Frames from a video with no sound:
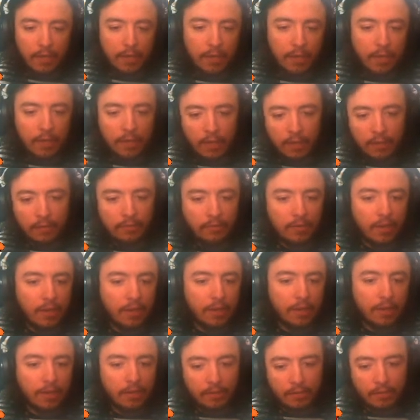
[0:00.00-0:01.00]
Da da da da da
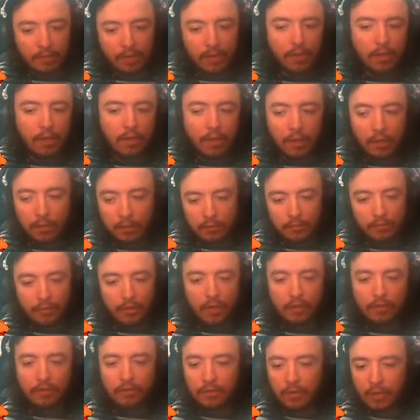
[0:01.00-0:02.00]
da da
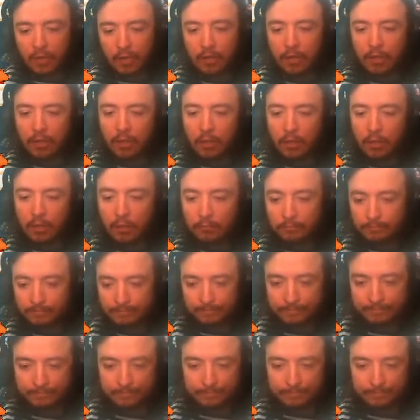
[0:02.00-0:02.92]
da da.